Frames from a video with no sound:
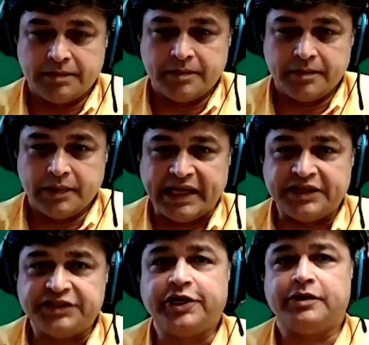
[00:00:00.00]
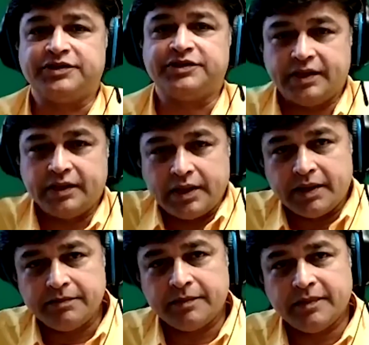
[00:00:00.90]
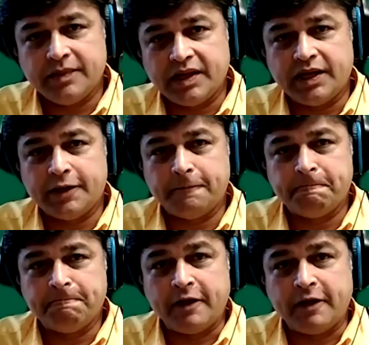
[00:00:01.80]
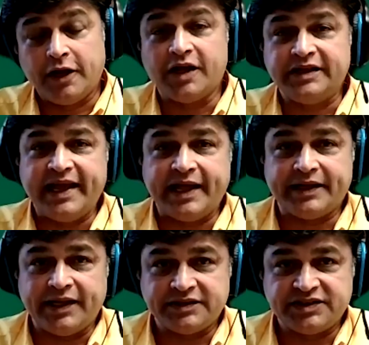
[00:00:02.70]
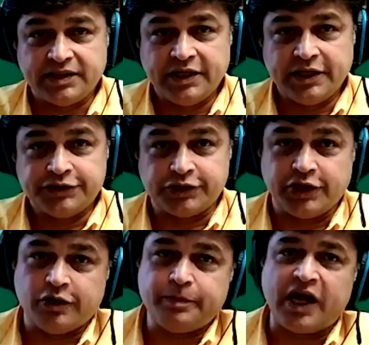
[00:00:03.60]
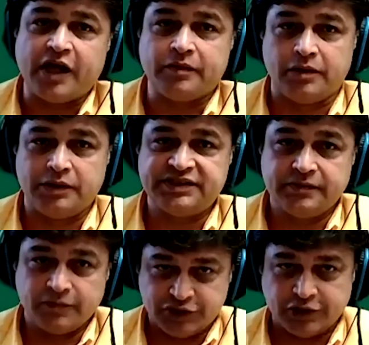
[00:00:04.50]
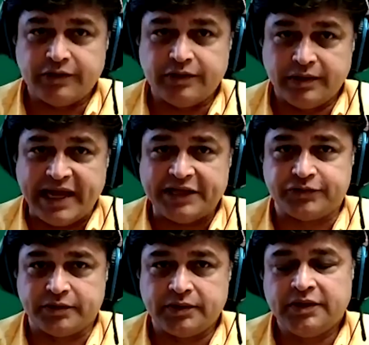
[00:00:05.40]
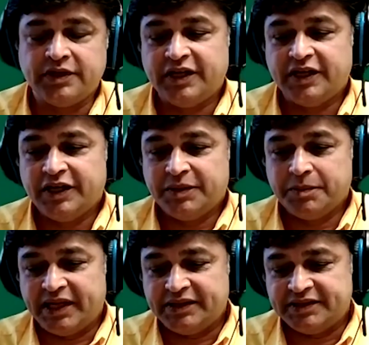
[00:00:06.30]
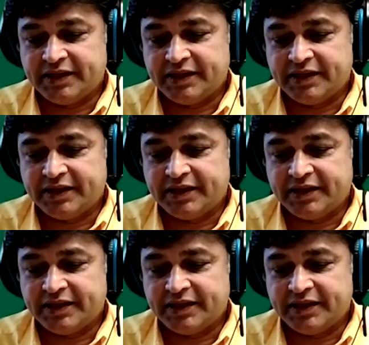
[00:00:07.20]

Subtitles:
Like Cheryl said, along the headlands. So there are potholes, which are natural, but